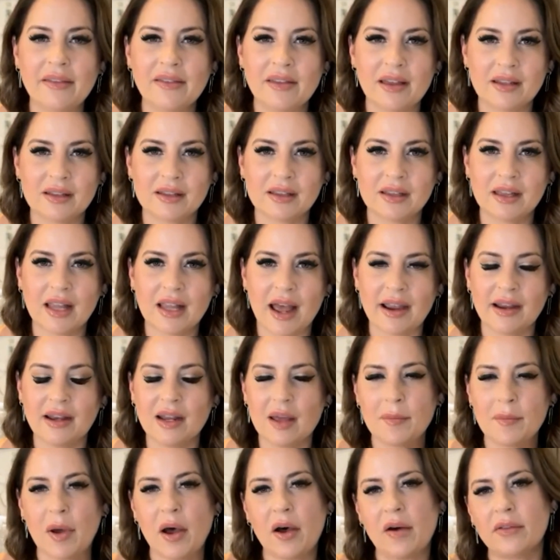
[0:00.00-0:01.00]
and then
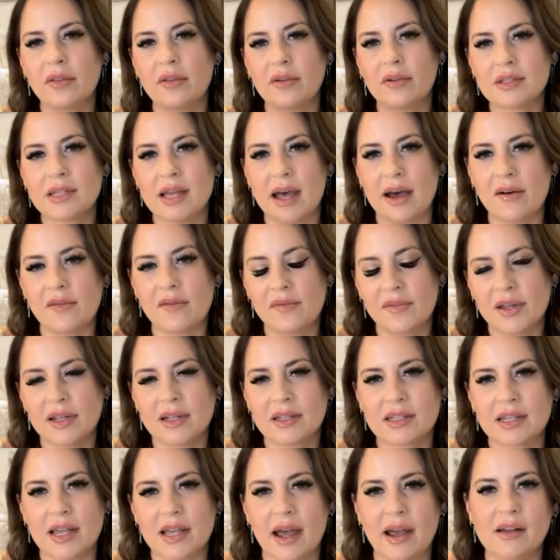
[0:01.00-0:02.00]
line up all those
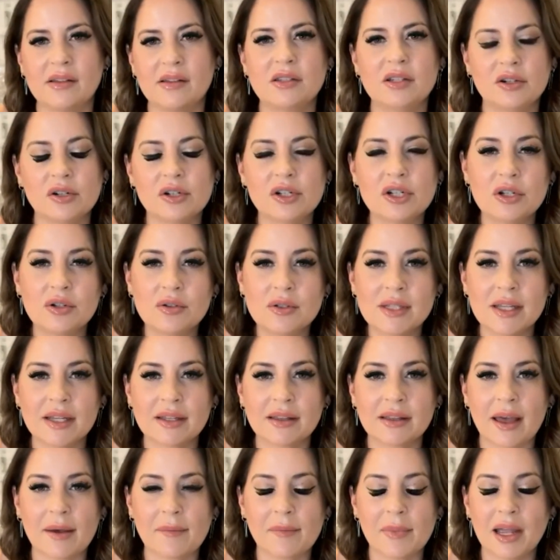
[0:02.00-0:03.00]
outfits as you're
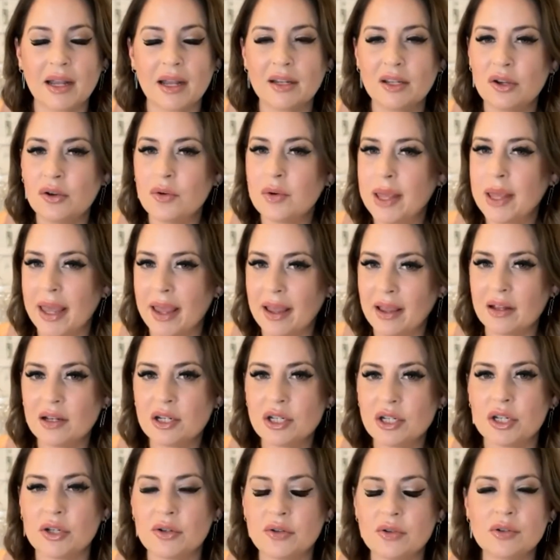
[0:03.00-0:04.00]
choosing them. And you
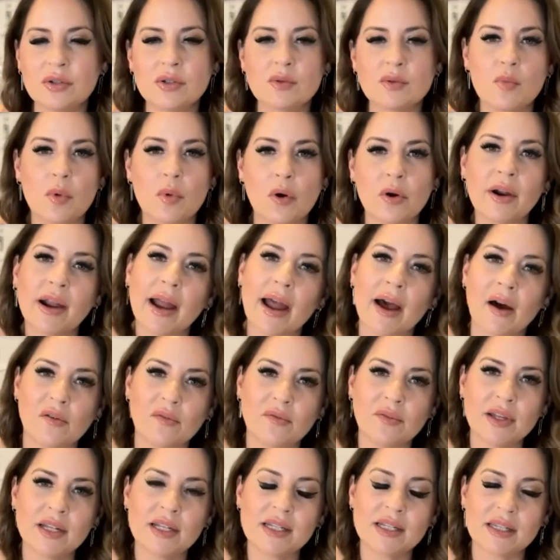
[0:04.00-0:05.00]
can choose more
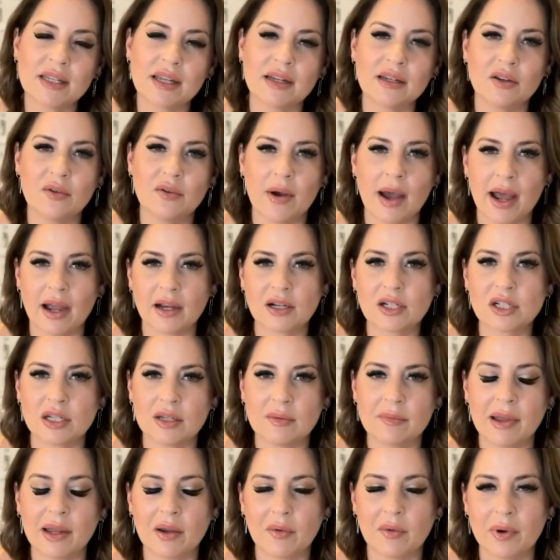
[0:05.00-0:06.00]
outfits than you
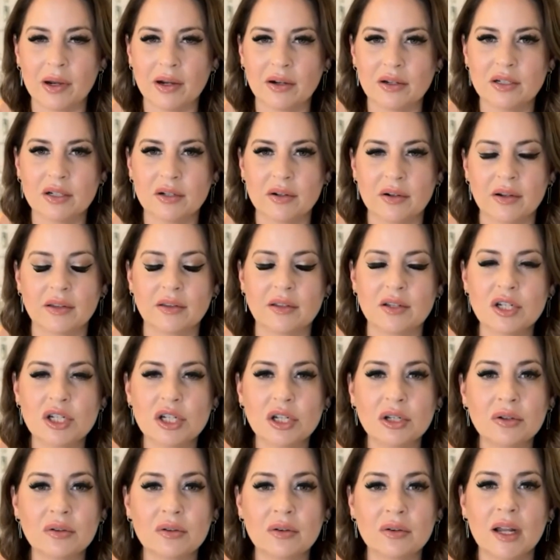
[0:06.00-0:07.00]
actually might wear during the
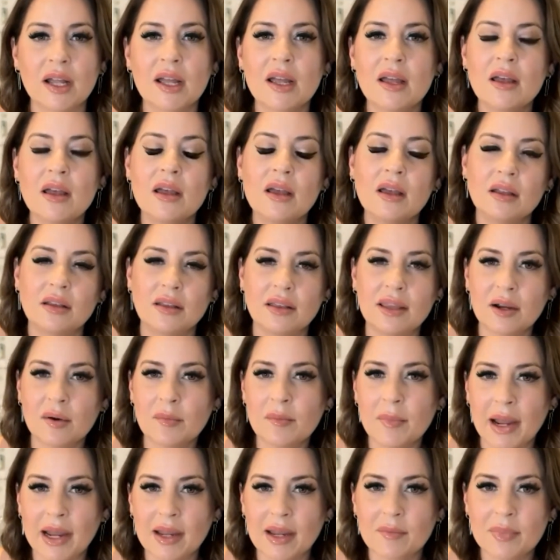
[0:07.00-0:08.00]
shoot.
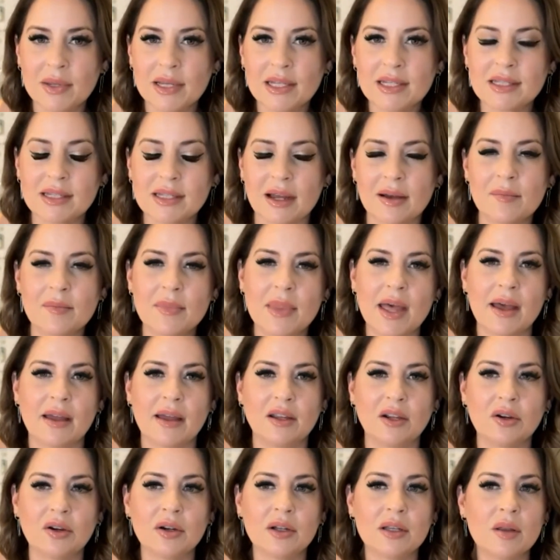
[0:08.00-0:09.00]
There might be some
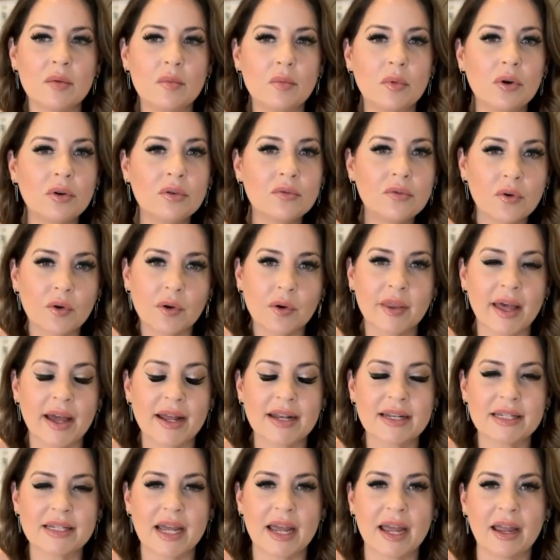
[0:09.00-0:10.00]
that you're in the mood for
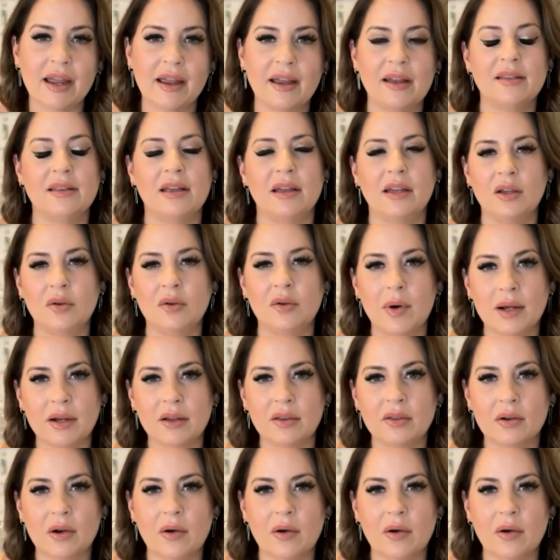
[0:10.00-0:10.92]
that day and that you want